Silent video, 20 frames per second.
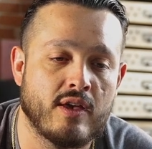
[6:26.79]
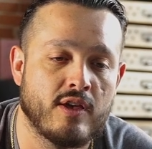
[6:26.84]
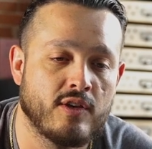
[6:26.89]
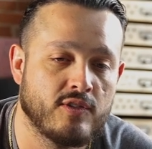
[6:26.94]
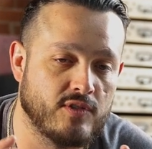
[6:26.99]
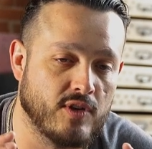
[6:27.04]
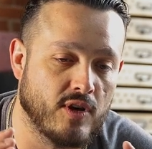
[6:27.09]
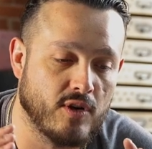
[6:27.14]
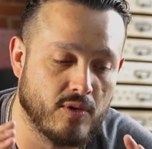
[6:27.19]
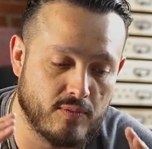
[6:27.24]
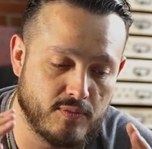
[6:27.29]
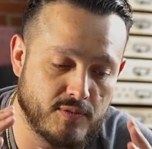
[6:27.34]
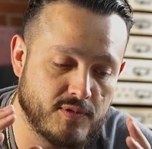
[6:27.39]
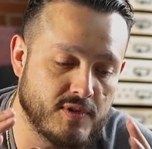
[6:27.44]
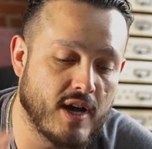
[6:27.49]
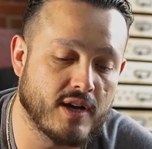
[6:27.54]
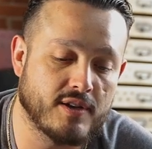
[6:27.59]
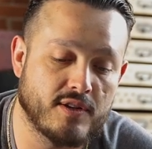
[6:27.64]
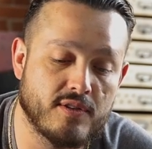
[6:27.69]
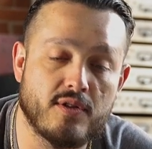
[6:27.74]
So
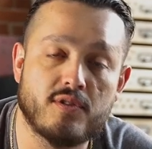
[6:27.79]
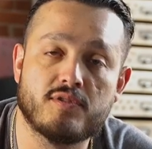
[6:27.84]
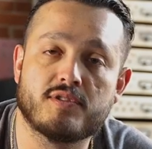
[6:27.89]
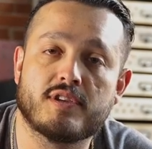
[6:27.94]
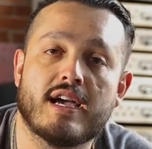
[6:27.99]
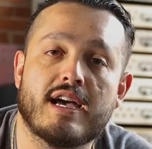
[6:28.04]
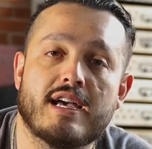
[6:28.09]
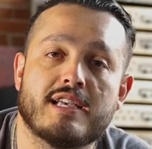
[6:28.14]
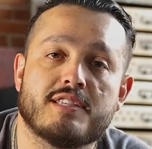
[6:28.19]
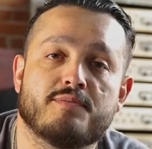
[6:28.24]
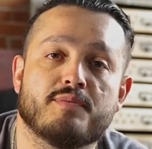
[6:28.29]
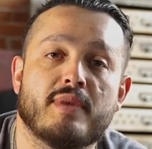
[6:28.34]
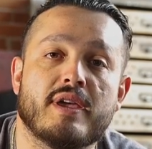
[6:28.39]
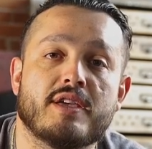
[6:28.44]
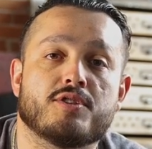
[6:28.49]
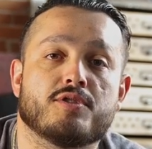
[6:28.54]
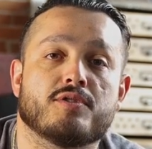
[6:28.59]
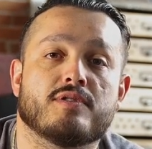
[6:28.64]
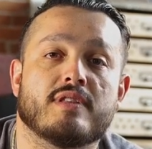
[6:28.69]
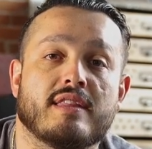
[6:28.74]
talk to those guys, make
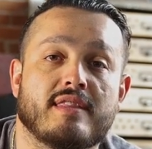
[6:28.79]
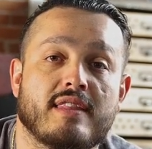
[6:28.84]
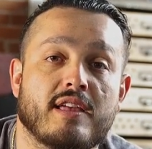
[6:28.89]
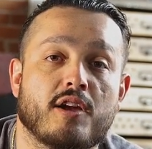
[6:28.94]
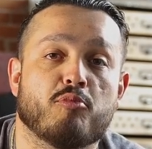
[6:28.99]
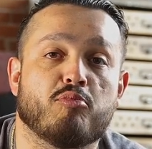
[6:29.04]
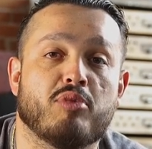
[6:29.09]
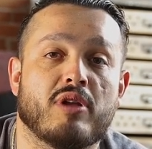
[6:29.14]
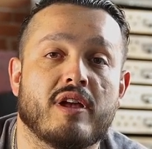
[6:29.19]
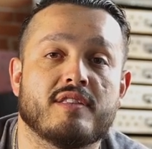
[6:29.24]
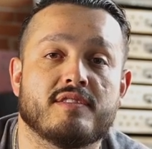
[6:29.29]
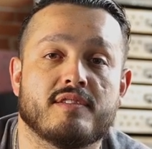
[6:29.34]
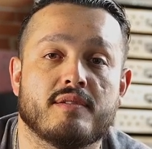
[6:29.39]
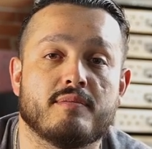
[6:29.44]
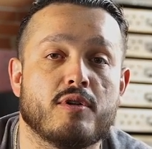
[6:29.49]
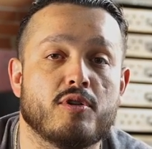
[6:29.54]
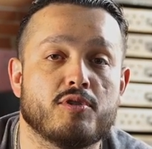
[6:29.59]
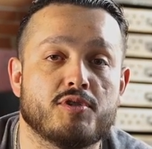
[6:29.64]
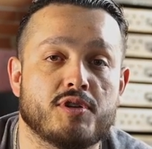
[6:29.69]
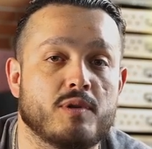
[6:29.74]
sure that their plan's in
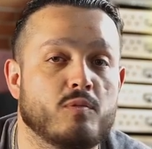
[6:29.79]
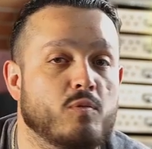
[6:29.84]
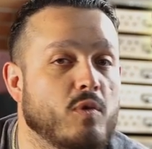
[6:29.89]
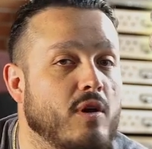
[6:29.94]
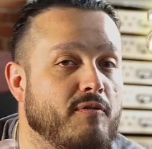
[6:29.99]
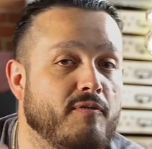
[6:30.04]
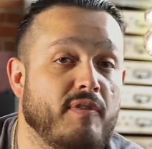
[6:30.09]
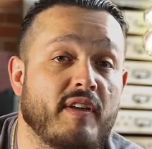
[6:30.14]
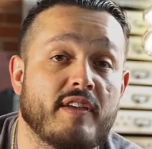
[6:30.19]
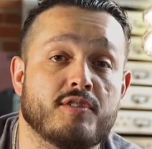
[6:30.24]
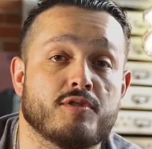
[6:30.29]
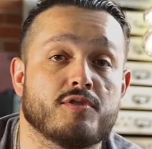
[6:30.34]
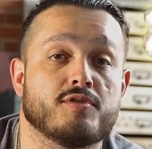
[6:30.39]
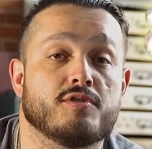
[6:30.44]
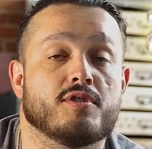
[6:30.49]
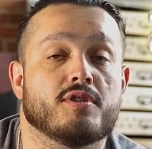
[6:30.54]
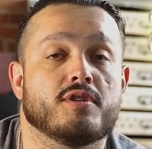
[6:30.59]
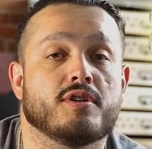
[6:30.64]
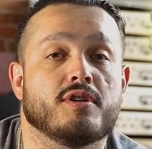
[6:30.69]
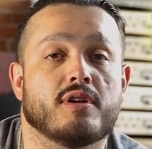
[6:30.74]
motion. What fixtures
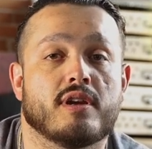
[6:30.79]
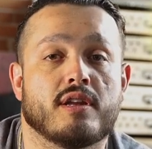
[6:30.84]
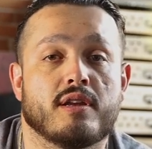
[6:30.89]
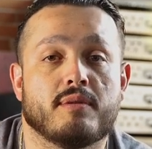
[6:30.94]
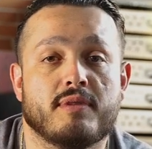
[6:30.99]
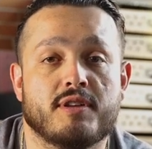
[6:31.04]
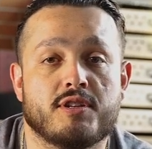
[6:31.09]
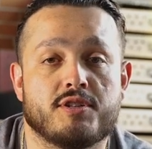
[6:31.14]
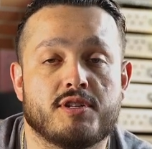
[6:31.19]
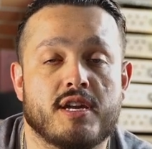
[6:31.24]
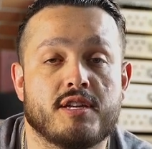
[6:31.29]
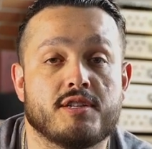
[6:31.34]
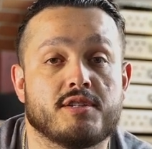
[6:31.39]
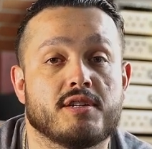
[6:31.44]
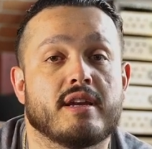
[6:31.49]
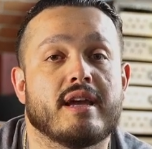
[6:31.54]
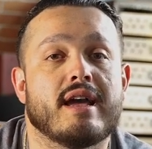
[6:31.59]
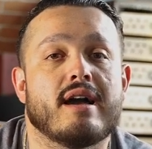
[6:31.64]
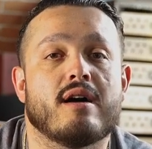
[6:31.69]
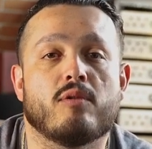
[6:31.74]
are you gonna be
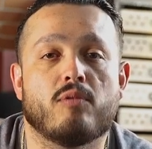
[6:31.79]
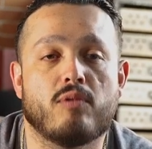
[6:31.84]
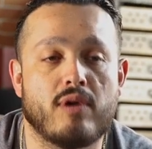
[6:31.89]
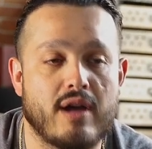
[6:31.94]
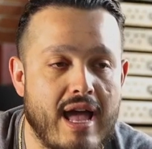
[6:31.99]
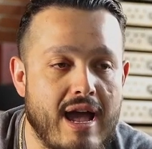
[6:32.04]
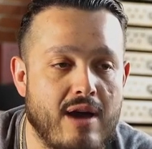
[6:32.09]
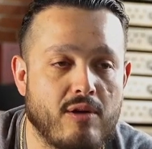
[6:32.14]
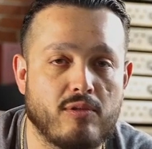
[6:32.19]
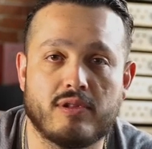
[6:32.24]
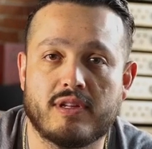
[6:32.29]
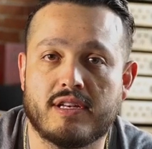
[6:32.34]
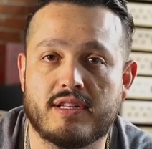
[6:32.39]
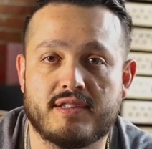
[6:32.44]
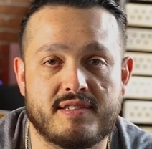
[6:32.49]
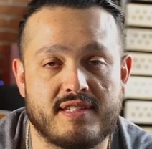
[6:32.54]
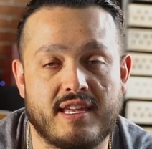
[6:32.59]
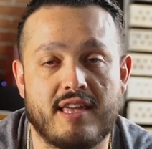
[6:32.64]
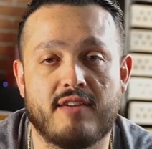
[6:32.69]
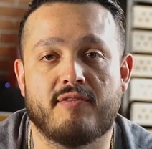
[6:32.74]
changing out? What
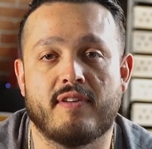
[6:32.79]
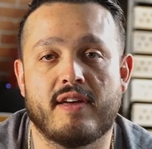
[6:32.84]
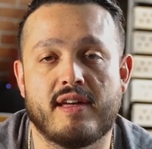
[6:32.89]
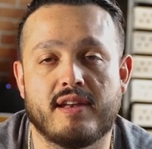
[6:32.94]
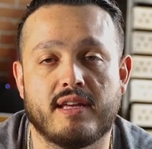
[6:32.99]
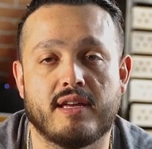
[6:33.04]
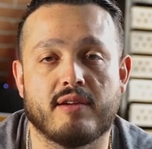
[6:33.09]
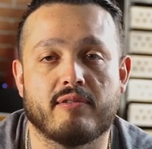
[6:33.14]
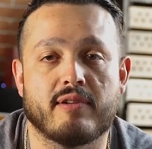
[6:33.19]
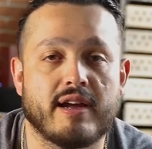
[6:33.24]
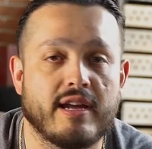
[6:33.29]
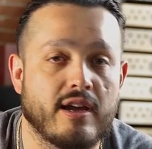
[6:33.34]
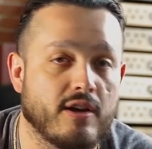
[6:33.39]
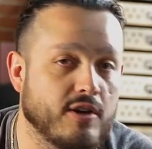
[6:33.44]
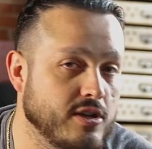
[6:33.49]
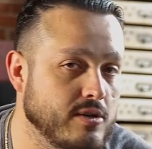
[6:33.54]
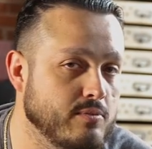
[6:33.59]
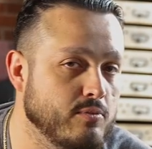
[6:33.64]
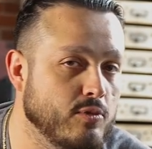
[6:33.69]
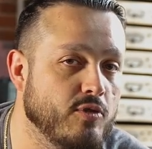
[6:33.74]
outlets, if any, right? Are
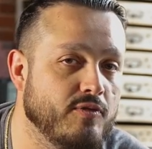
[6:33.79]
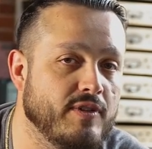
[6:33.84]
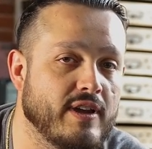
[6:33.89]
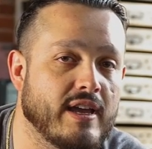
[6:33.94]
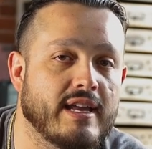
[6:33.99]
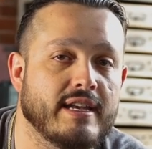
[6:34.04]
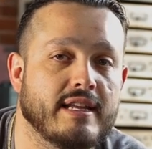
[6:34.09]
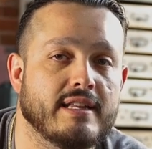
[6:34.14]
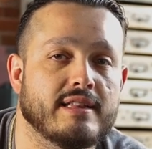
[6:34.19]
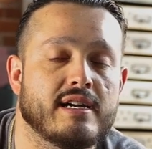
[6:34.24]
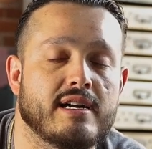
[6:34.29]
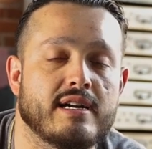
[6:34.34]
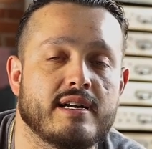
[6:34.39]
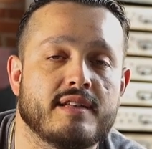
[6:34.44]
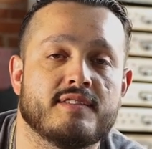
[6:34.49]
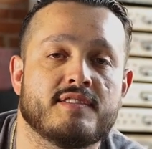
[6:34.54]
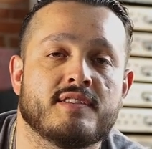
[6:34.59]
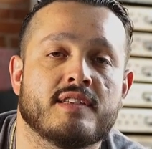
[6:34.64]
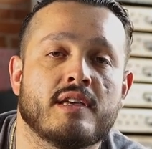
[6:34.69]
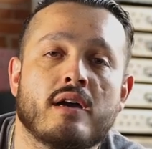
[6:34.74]
you moving any
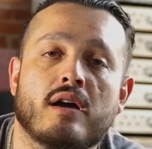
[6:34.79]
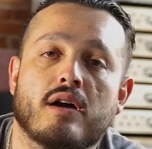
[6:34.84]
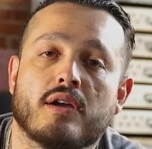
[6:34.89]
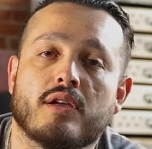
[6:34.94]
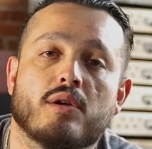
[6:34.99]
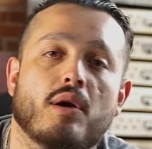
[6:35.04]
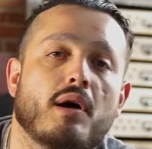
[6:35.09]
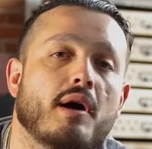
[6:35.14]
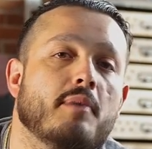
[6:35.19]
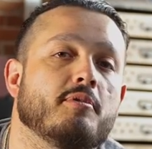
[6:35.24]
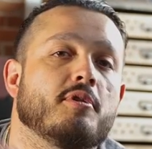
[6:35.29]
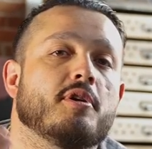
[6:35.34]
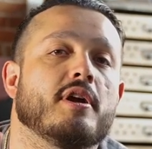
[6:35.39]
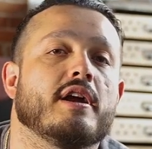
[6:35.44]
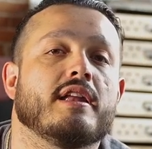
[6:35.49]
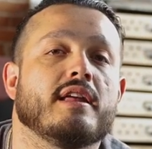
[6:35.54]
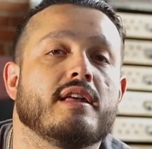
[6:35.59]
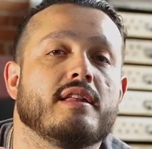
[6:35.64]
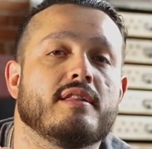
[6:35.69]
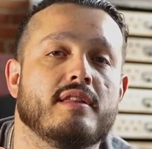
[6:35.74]
lines? Are you
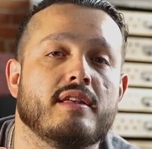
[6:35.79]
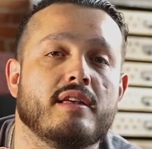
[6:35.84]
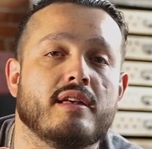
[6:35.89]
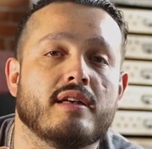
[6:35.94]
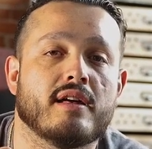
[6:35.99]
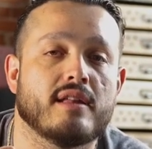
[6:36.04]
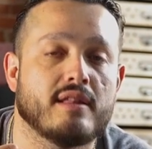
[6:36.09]
upgrading the